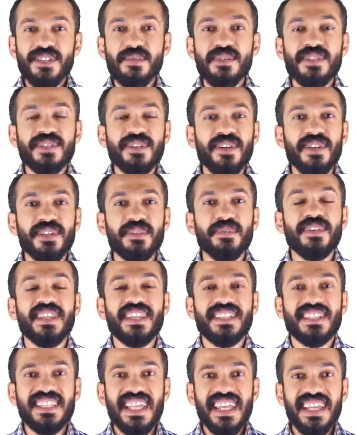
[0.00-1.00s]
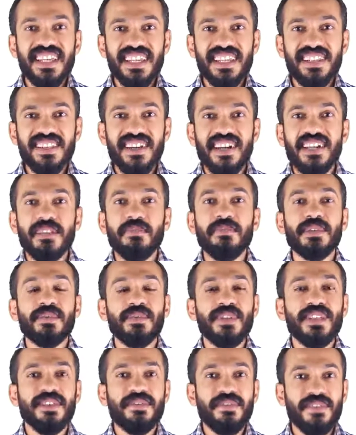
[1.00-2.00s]
we start with a standing line
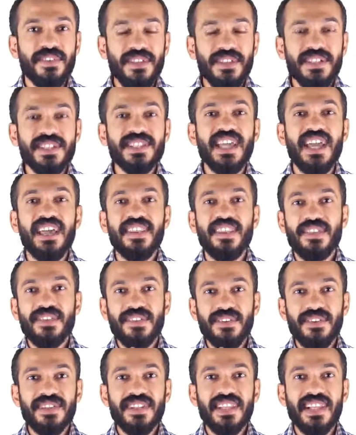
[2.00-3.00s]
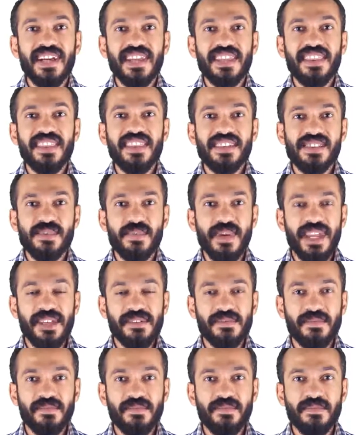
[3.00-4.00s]
between the first and the third line this way.
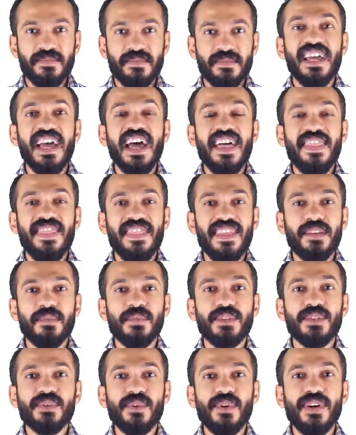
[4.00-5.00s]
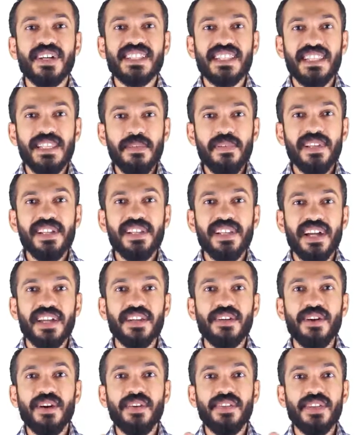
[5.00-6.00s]
And then we draw a sleeping
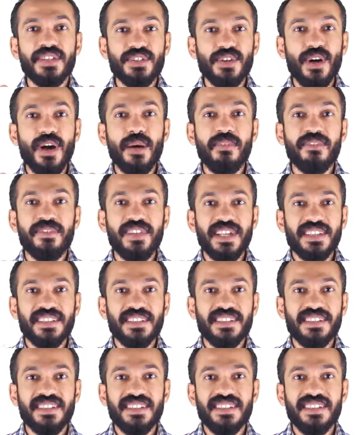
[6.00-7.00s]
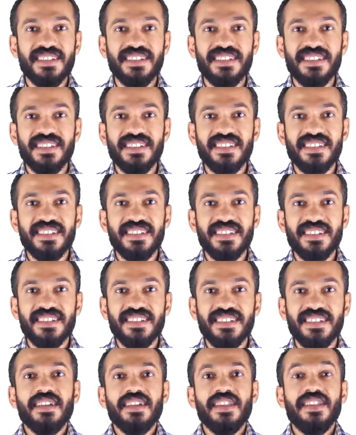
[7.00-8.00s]
line on the top of it.
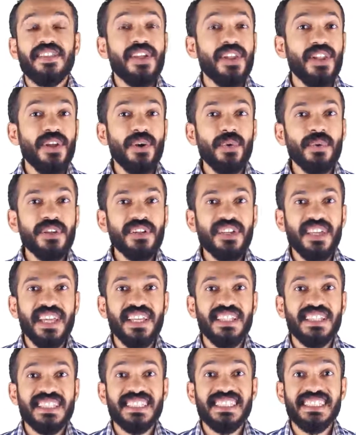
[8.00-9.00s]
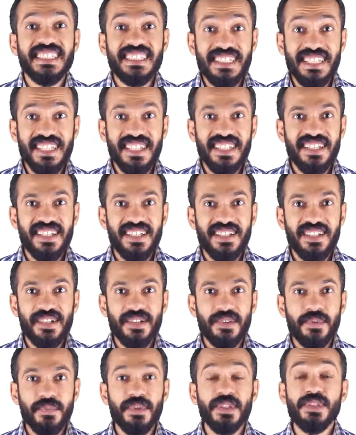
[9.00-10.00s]
The lowercase
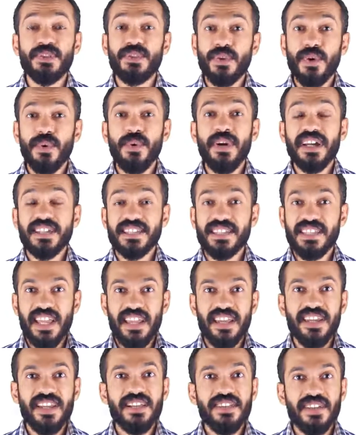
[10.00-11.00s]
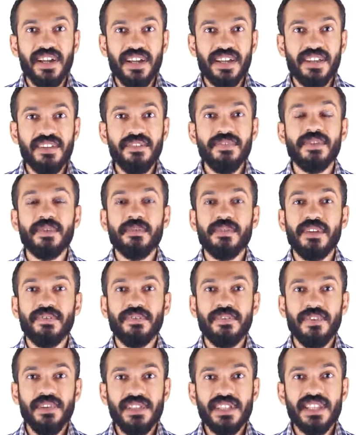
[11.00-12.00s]
we draw a standing line from the
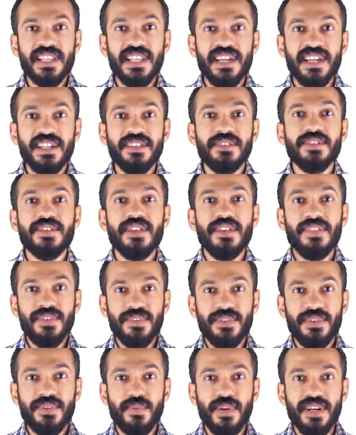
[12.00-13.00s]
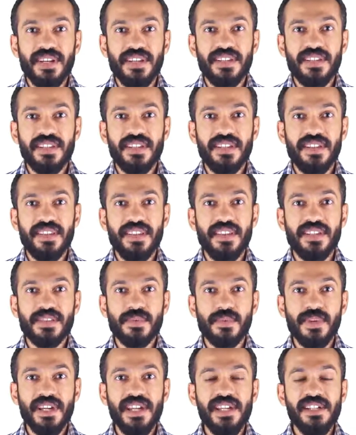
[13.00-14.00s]
first line to the third one,
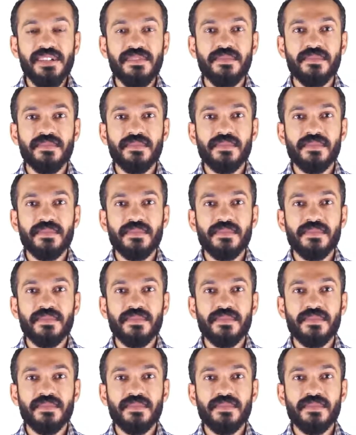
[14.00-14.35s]
this way.